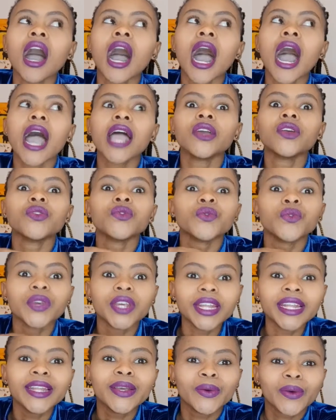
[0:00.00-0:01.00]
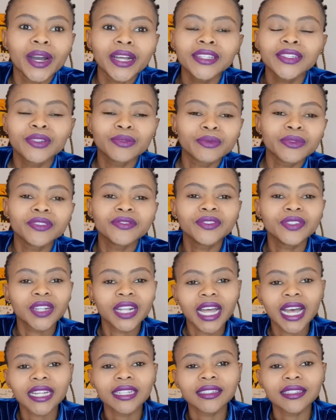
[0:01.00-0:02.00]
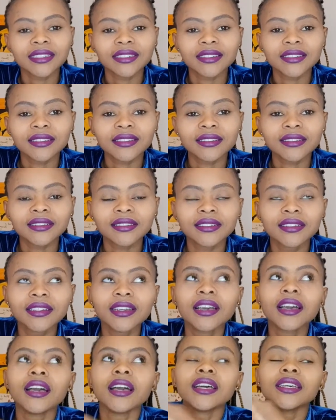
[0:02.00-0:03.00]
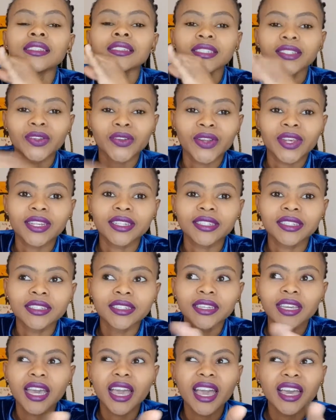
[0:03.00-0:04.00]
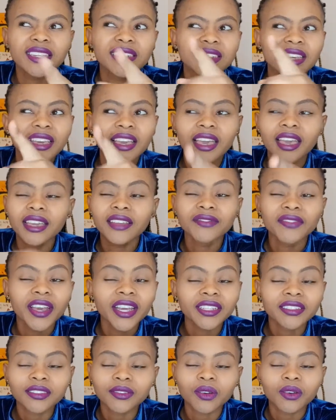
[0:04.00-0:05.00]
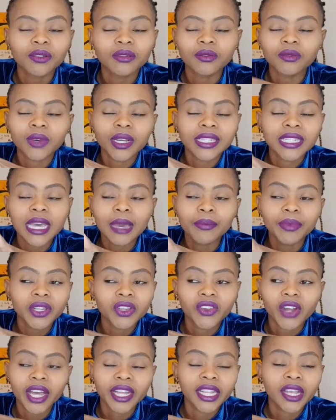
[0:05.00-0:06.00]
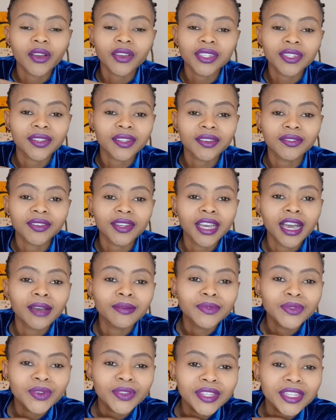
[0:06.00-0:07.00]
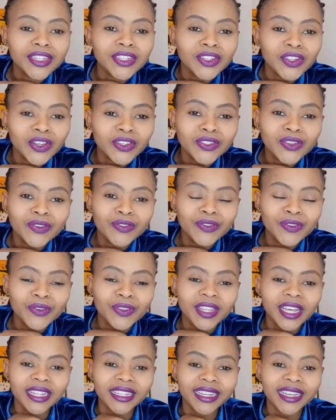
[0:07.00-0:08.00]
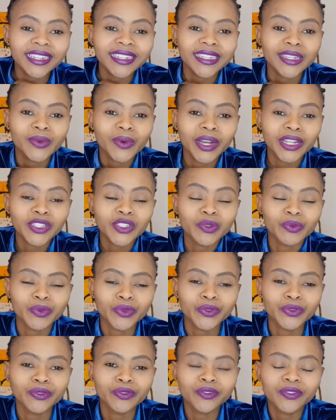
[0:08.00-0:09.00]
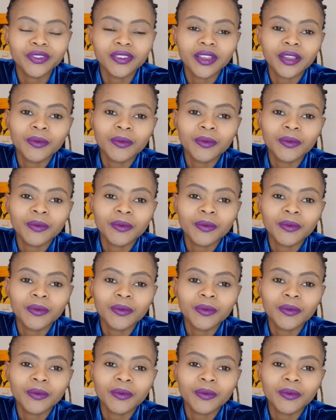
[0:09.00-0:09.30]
I really want to move to London. Seriously, as in fact, what's happening right now in South Africa, I'm sure there's lots of you that actually want to move.